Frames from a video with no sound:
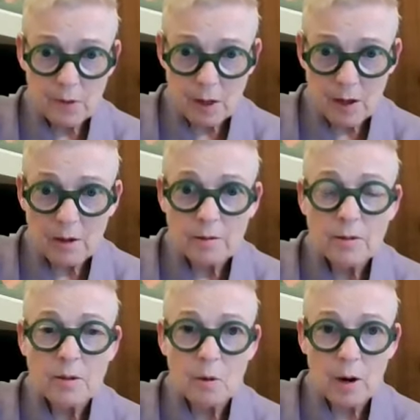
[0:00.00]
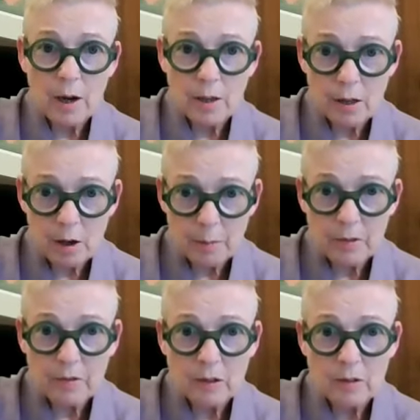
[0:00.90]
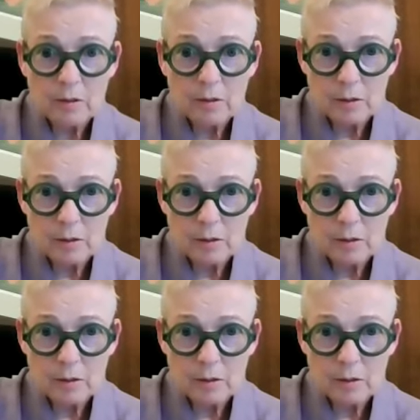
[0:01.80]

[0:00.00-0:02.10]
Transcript: Yeah, quite the opposite.